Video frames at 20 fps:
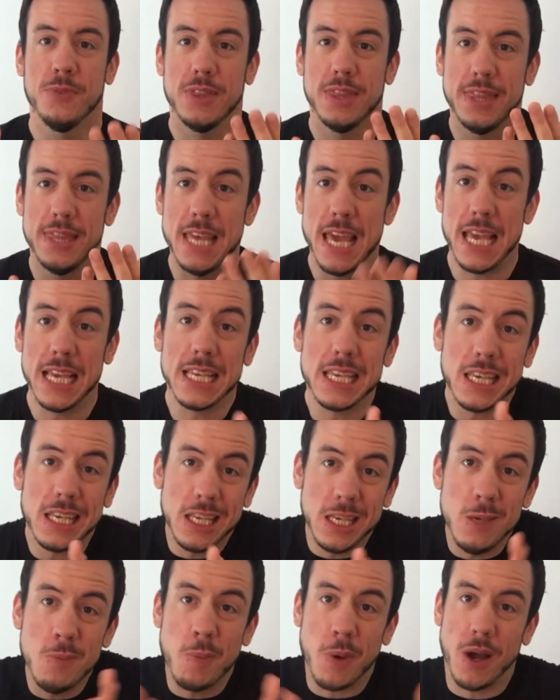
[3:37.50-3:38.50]
they
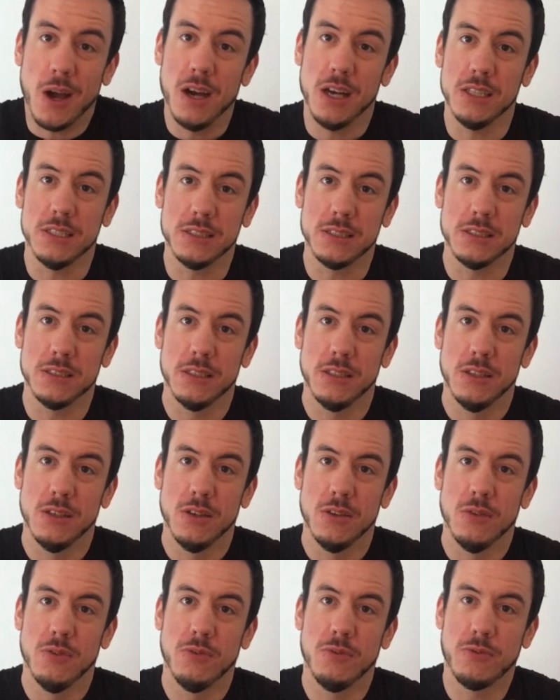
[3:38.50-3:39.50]
keep us
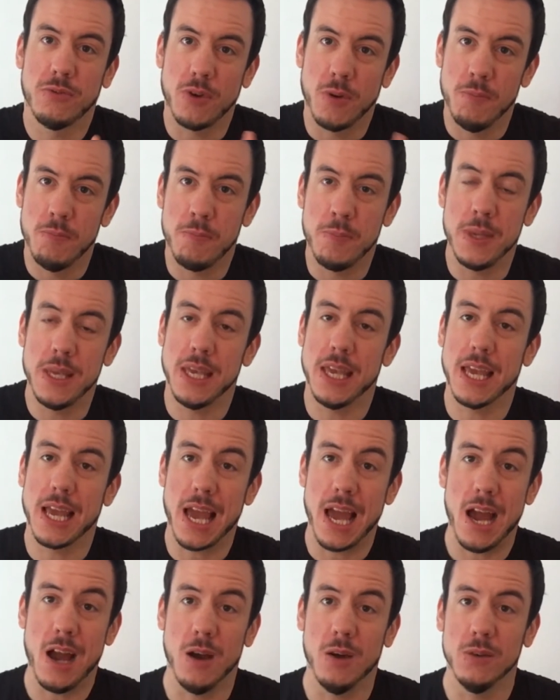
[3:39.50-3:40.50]
from being
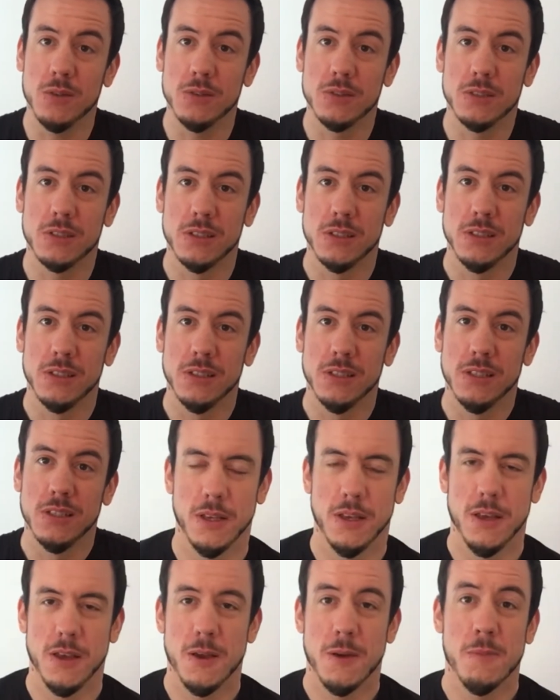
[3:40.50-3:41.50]
out.
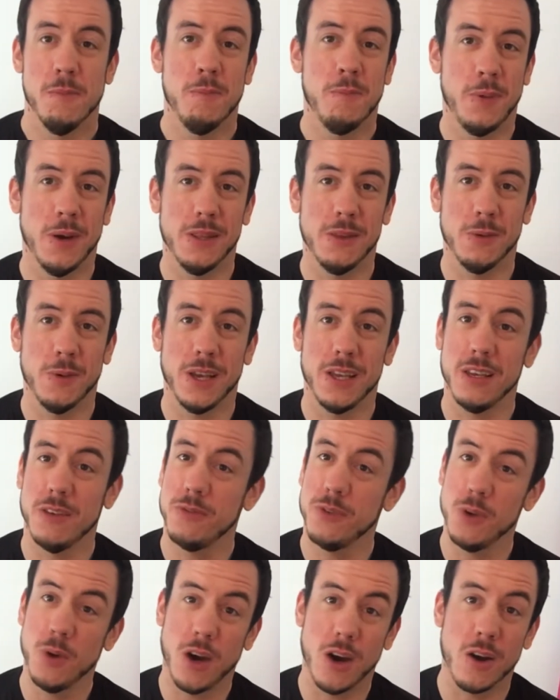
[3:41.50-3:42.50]
By the way,
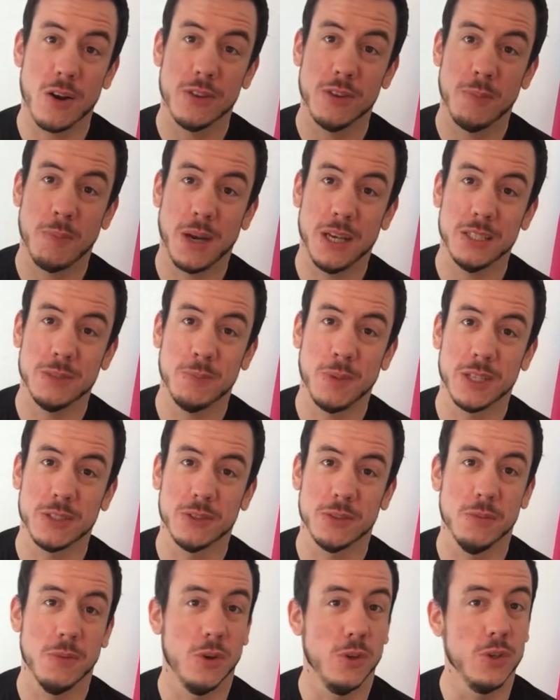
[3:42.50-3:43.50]
if you are on the bi
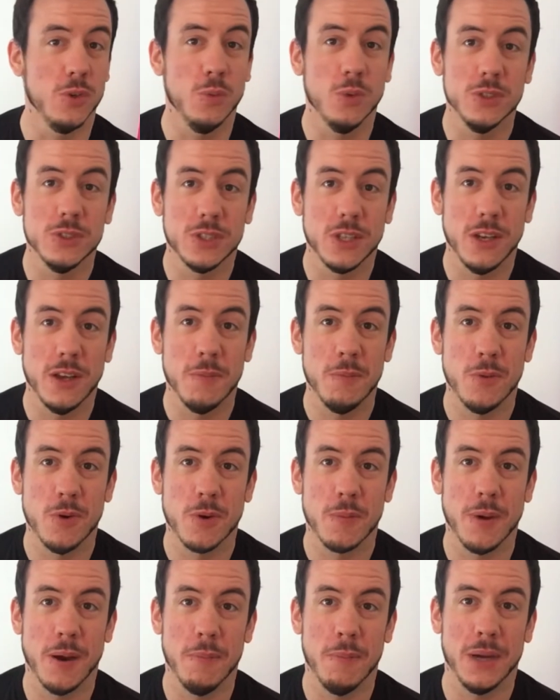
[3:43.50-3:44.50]
spectrum or you want to learn more
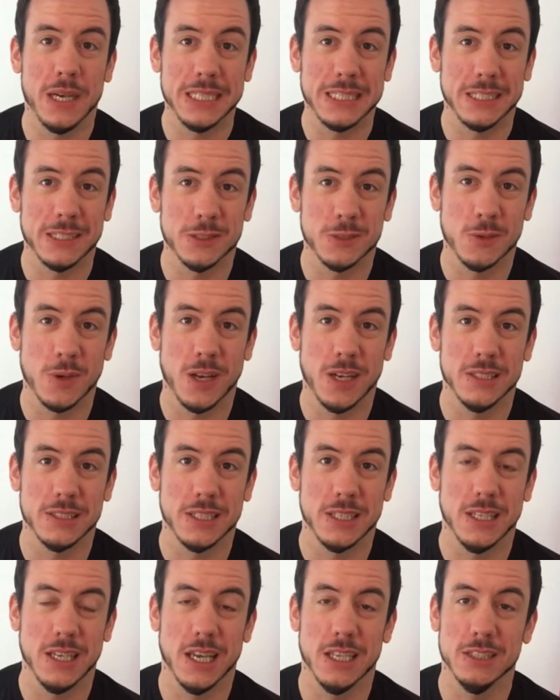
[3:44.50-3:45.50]
about
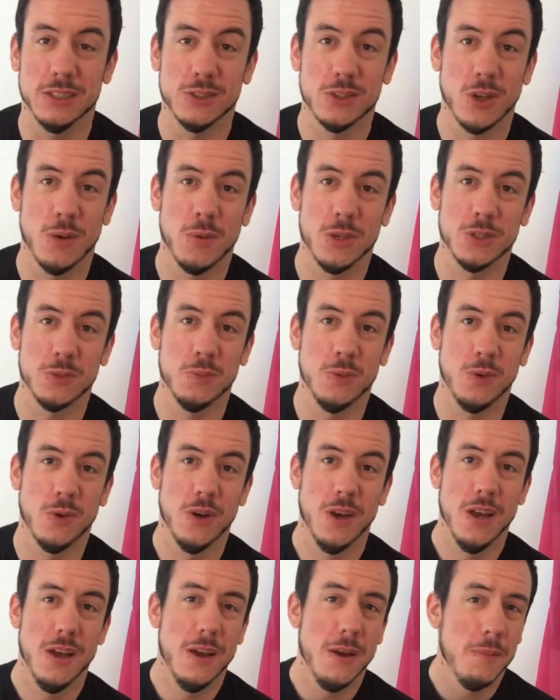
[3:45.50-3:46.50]
bisexuality and so much
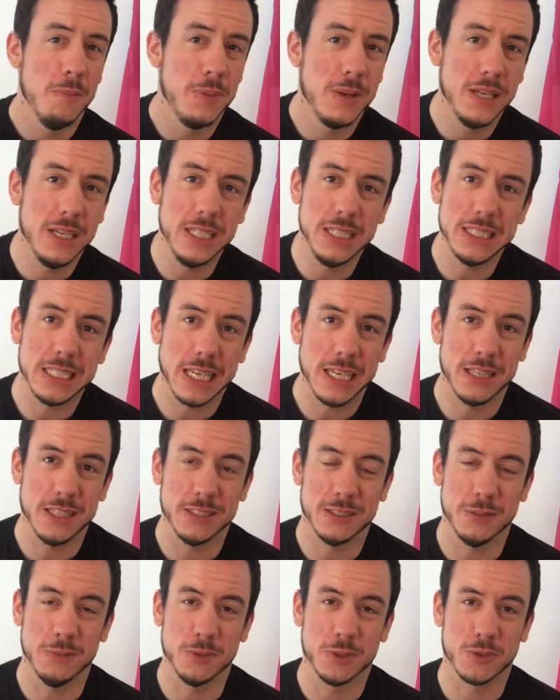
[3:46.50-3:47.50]
more, please hit the
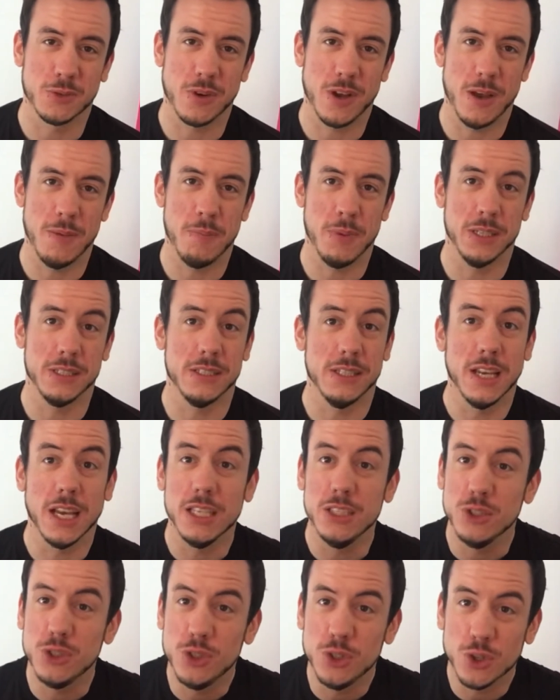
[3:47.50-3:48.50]
subscribe button
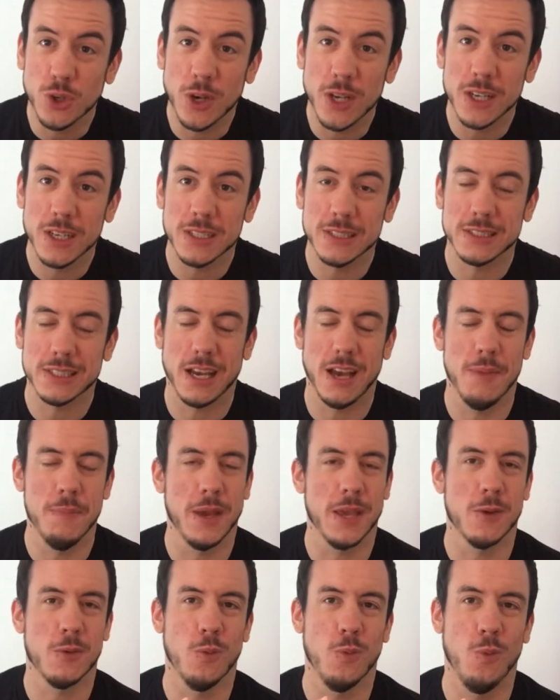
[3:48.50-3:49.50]
and join us. I
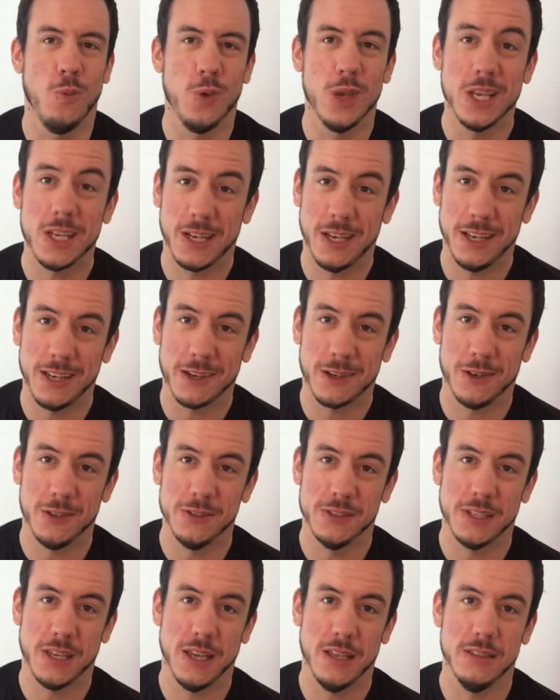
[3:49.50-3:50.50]
make weekly
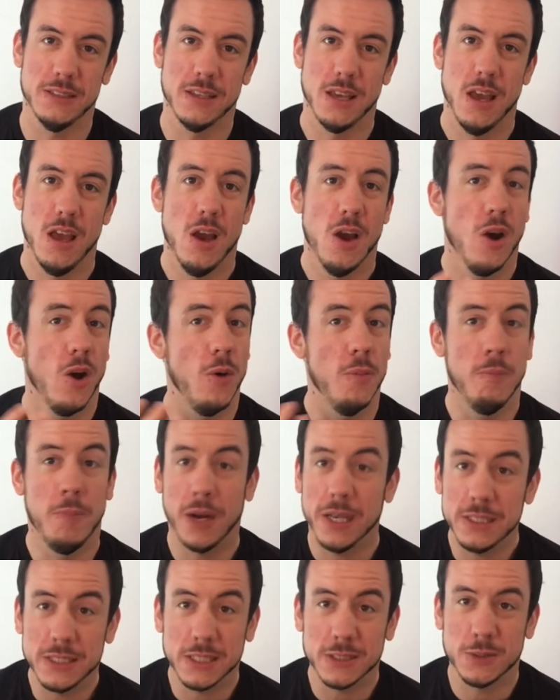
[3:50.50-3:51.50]
content on
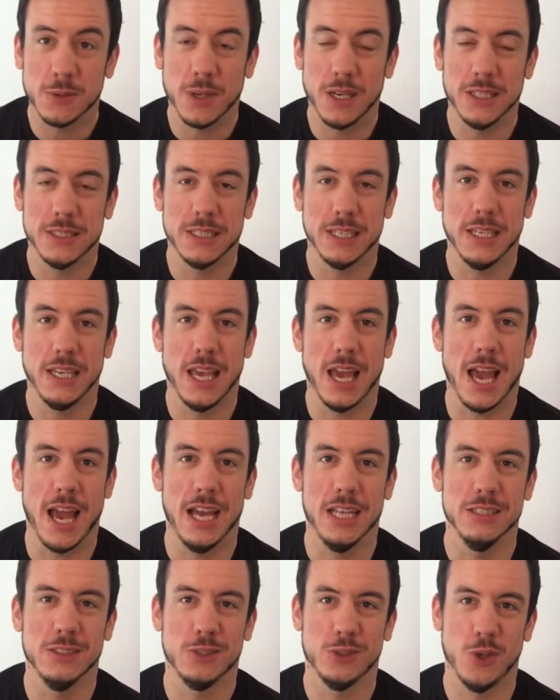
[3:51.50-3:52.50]
bisexuality
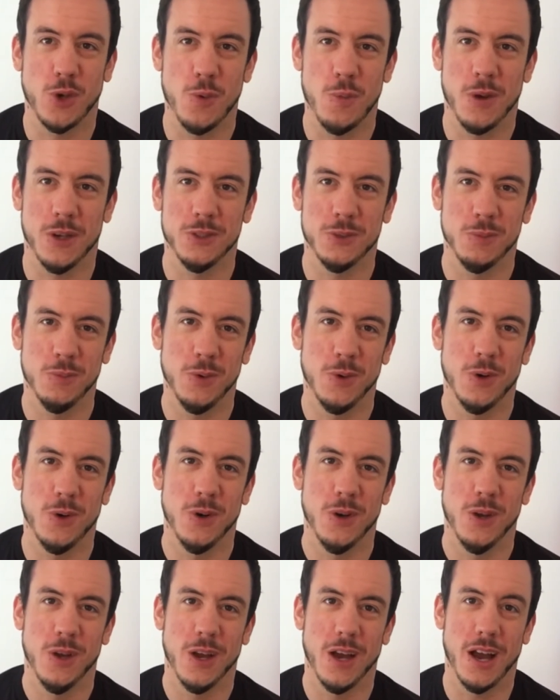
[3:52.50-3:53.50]
and so much more.
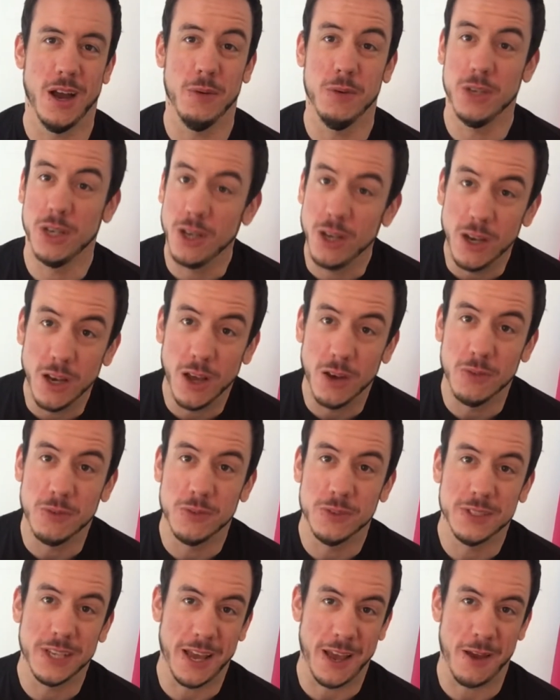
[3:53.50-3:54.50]
I would
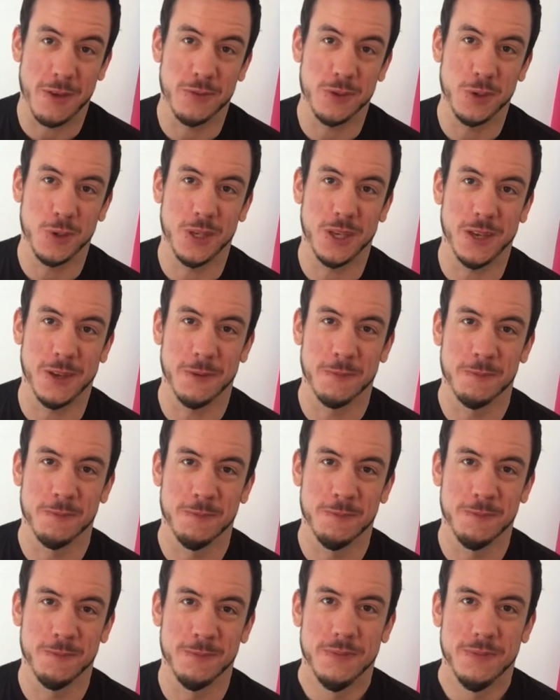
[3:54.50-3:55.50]
love to have you here.
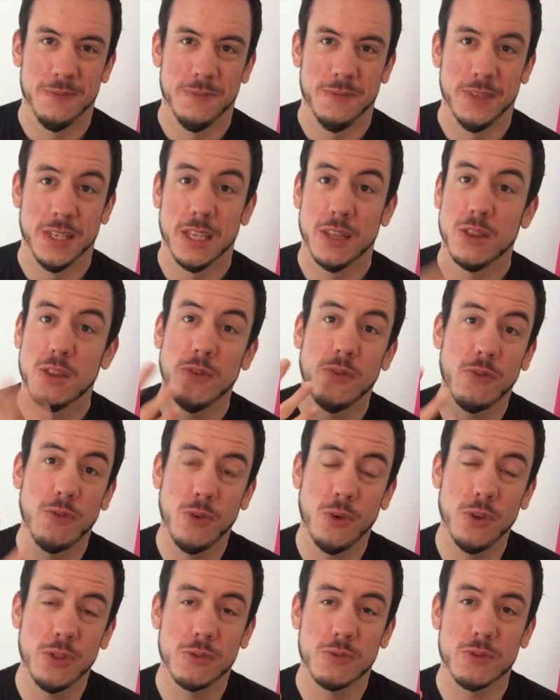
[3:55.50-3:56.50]
The
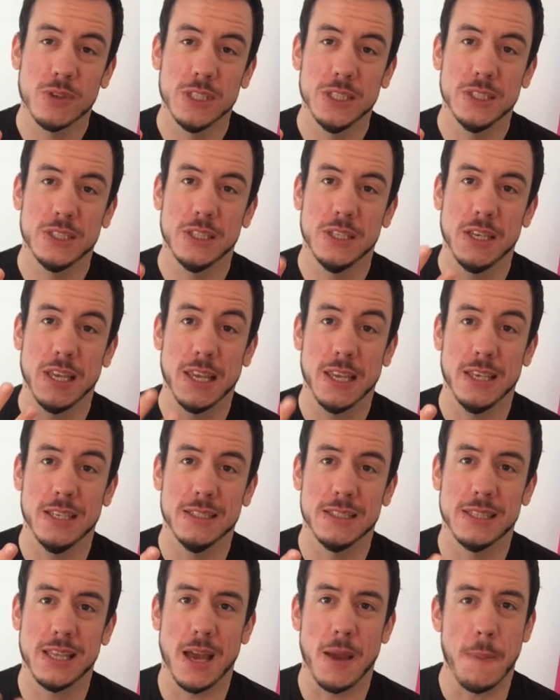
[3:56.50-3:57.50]
fourth reason
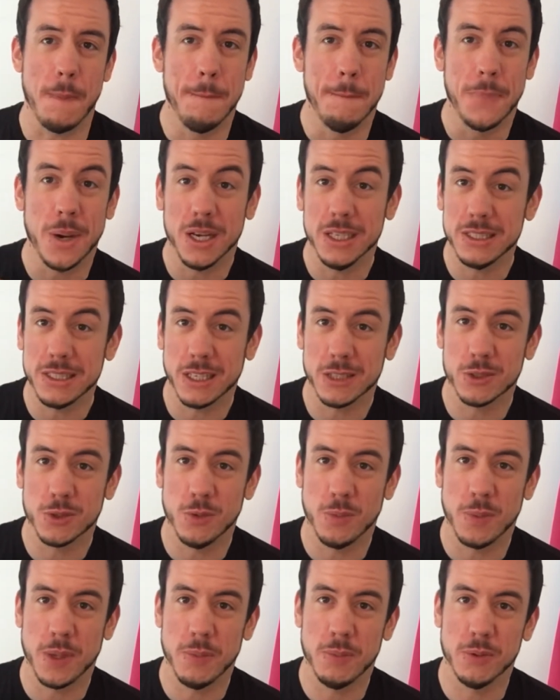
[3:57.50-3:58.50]
is that
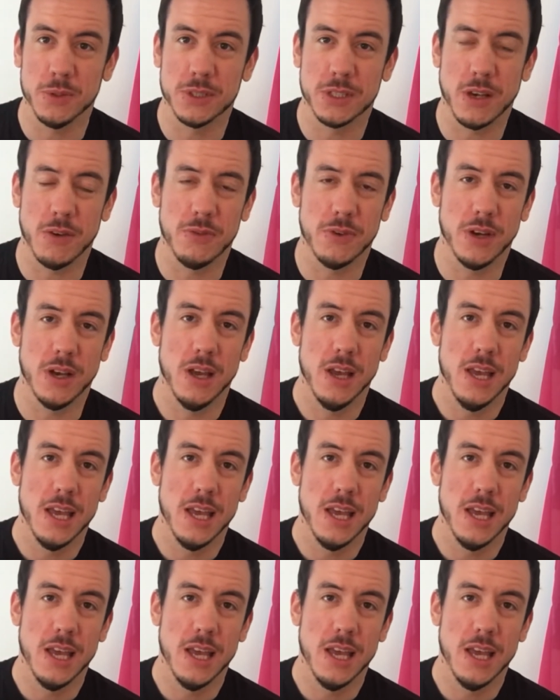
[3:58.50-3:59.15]
bisexual people suffer